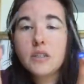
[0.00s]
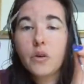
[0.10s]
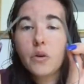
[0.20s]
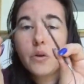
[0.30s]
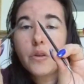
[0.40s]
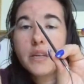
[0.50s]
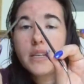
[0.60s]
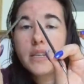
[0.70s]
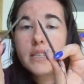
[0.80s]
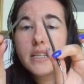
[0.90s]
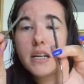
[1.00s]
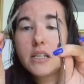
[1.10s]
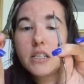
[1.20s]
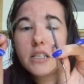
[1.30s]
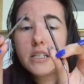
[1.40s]
So these
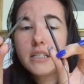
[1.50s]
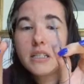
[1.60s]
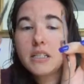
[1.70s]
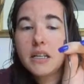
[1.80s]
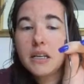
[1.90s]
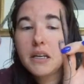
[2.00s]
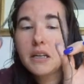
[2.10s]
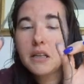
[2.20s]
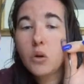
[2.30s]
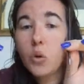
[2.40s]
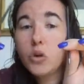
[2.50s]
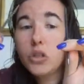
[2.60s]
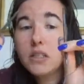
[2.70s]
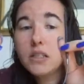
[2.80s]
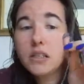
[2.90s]
are just
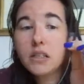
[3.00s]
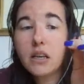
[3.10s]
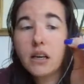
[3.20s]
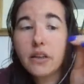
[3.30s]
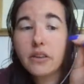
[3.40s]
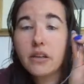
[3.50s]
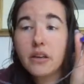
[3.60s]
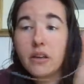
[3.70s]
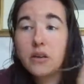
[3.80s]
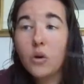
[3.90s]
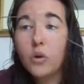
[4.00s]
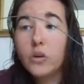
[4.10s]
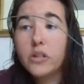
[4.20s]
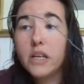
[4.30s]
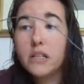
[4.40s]
gorgeous. The
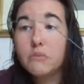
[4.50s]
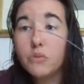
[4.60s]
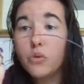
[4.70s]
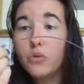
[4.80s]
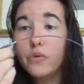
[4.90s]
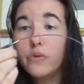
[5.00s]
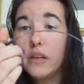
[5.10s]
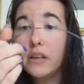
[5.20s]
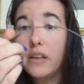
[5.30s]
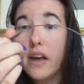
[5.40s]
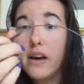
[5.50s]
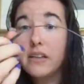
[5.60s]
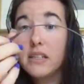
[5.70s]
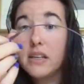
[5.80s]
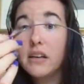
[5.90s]
cord does move in the
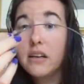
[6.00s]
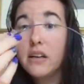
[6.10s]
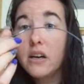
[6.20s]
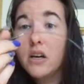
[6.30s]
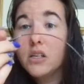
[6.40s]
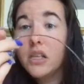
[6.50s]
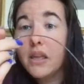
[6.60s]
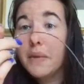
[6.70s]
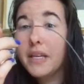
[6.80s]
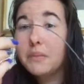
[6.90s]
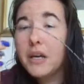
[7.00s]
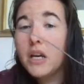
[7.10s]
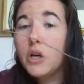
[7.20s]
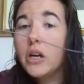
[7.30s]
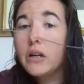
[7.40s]
housing, so that makes
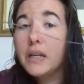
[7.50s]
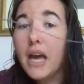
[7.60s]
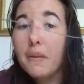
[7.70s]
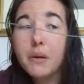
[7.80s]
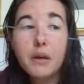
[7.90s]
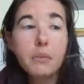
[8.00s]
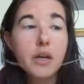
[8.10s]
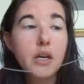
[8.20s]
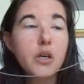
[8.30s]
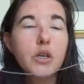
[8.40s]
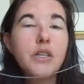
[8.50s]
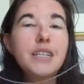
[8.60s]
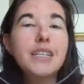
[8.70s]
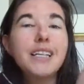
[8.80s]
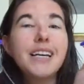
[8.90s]
me incredibly happy,
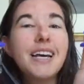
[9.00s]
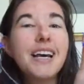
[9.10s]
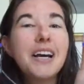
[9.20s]
because